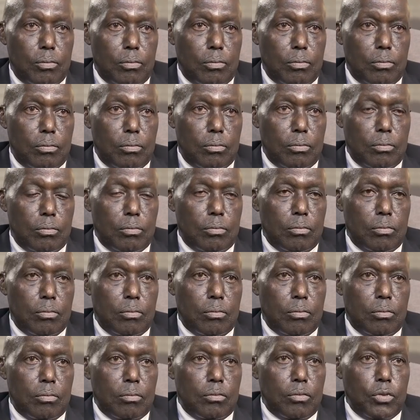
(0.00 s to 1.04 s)

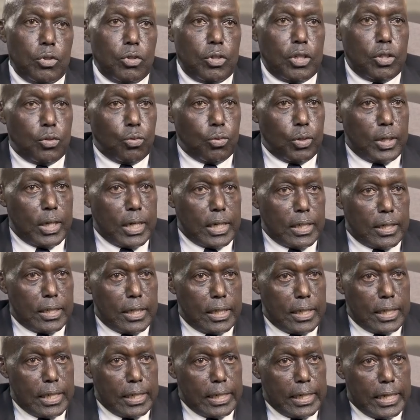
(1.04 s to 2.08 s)
Mm. You need to get
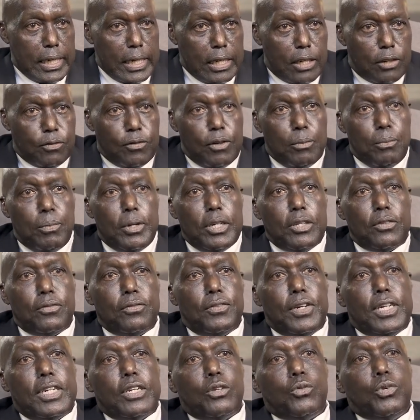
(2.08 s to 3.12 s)
in and get out of a place
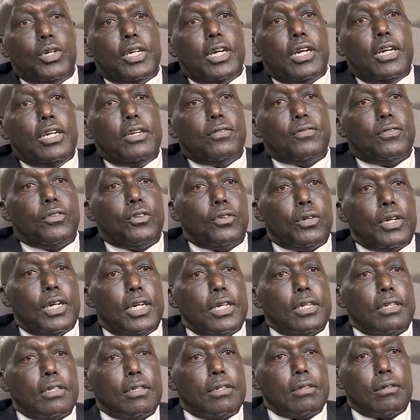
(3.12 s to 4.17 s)
very quickly for
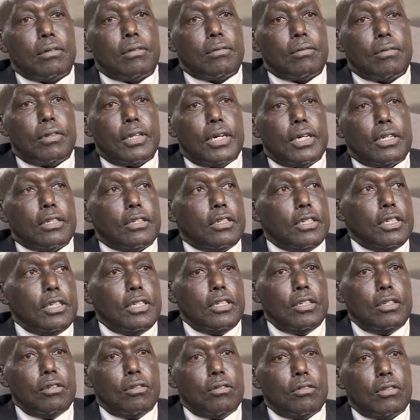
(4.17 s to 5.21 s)
like
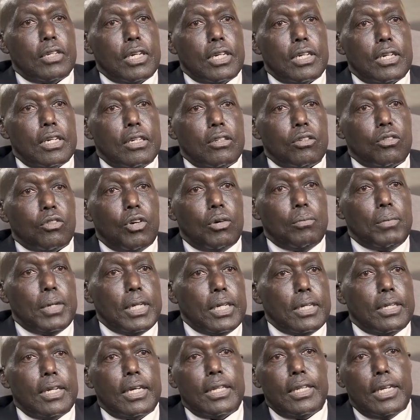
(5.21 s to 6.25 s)
30 seconds or a
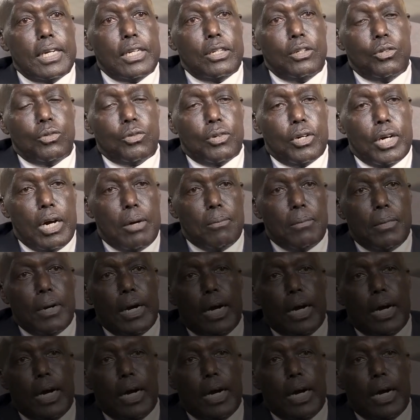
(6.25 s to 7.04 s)
minute, and then you come